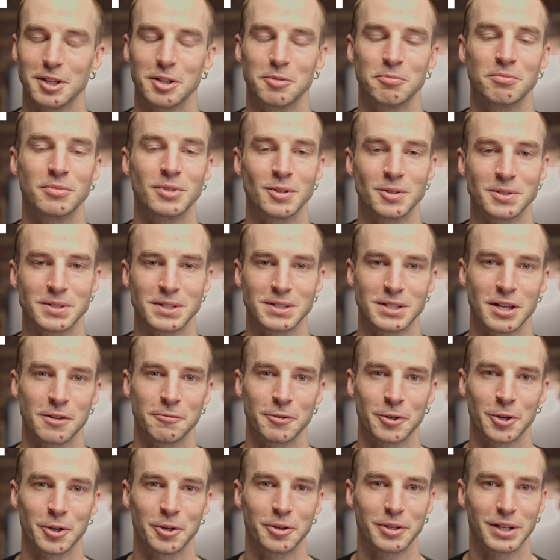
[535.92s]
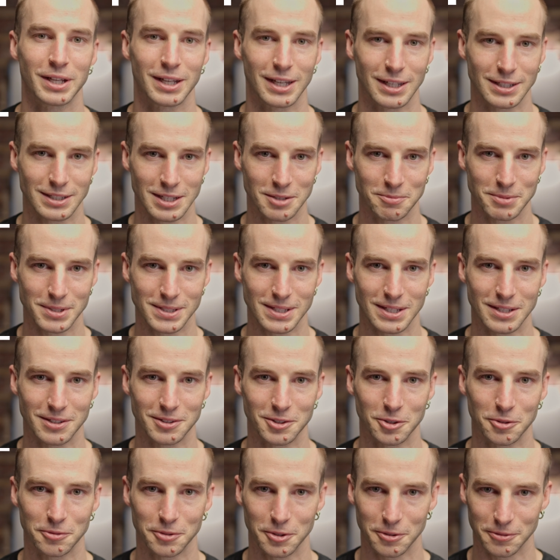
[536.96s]
them, use this offer code and get
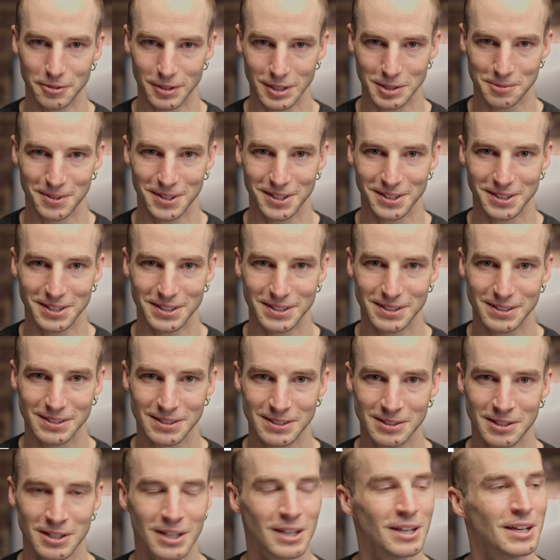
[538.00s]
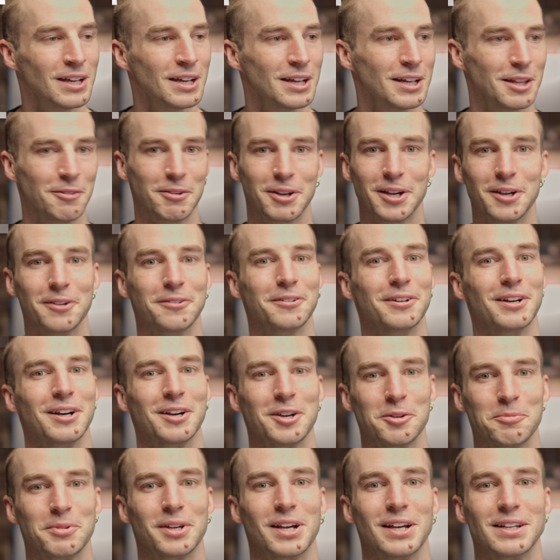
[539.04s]
10% off your first purchase. There we go. I
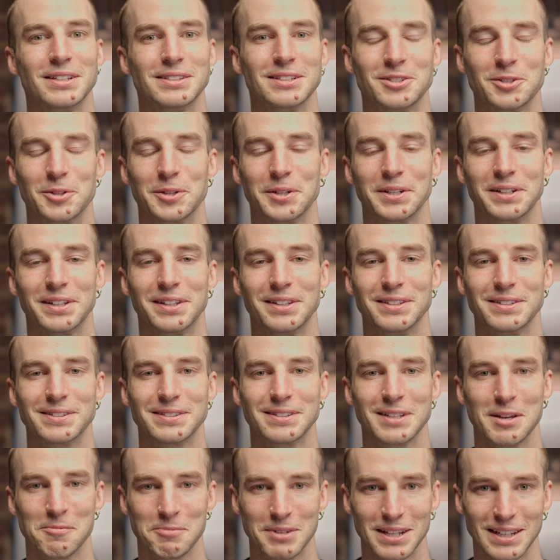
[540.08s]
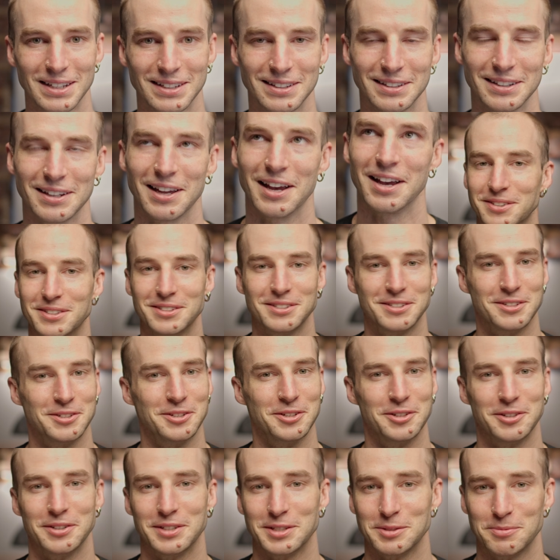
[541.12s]
hope you guys enjoyed this update. The
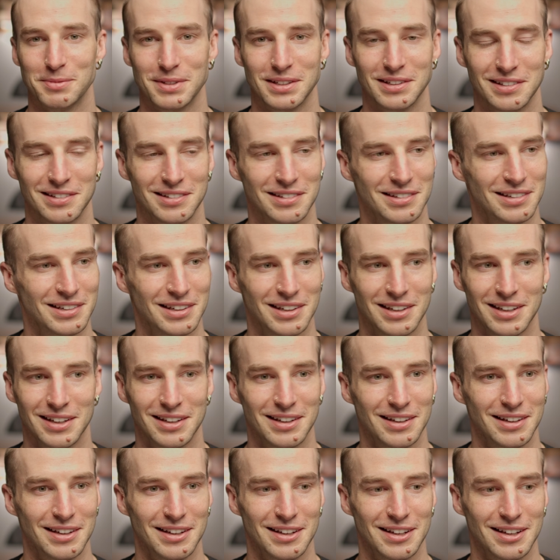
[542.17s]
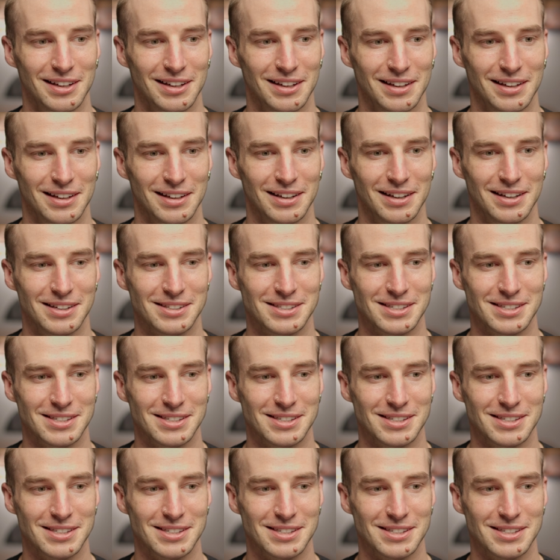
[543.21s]
studio has been a